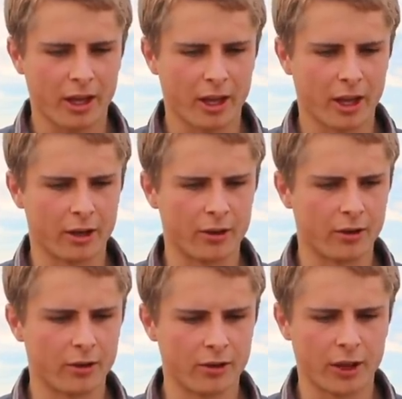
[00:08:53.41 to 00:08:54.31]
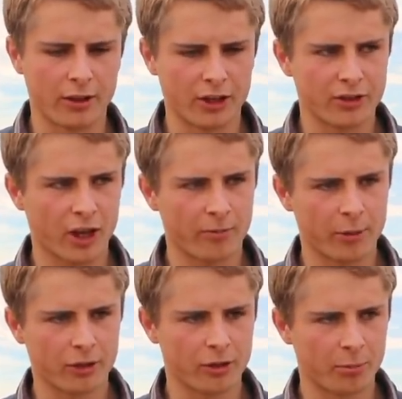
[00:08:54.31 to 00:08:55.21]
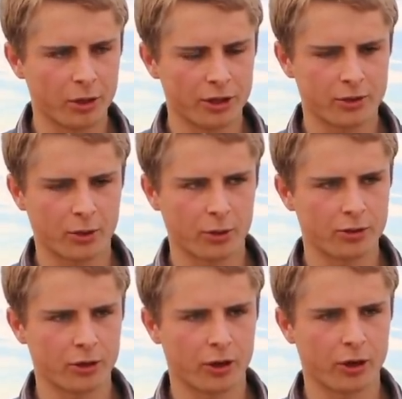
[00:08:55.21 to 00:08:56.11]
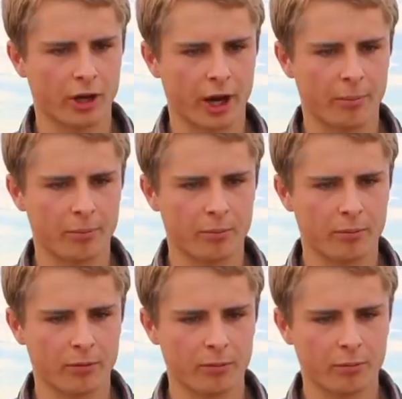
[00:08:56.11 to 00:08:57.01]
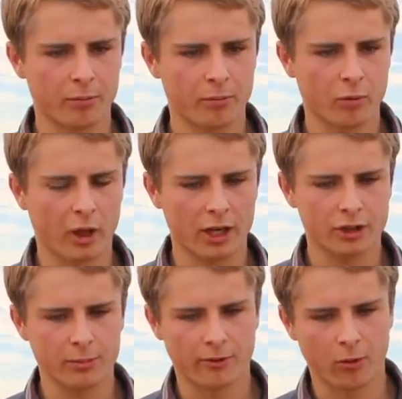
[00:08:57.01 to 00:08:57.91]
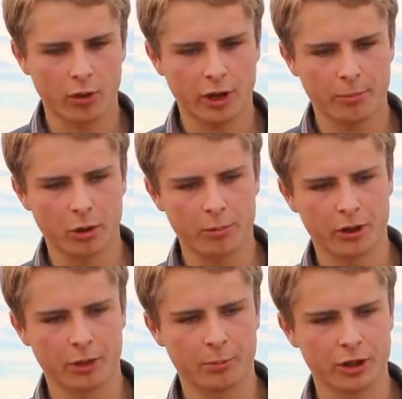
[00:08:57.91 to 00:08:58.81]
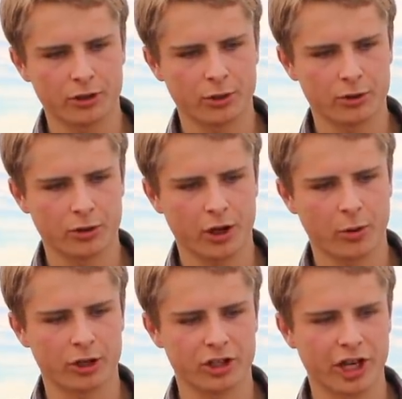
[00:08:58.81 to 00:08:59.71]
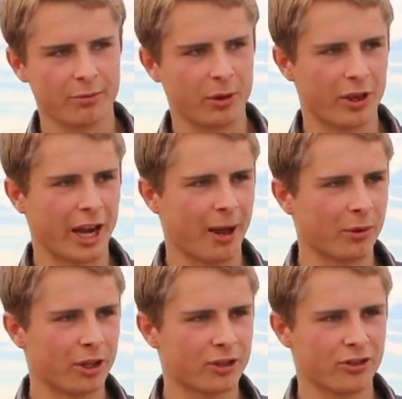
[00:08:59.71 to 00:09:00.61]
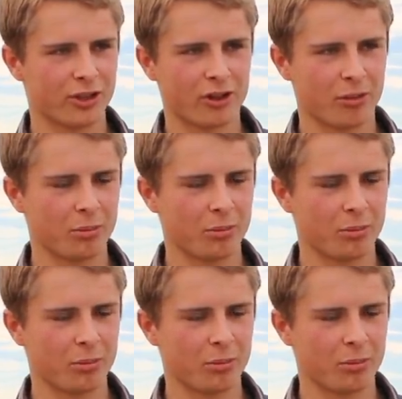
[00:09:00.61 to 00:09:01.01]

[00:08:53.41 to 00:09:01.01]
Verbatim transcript: And then they stuffed me into the police cruiser, and I well, actually, before they put me in the police cruiser, they wanted to check me with an ambulance because they saw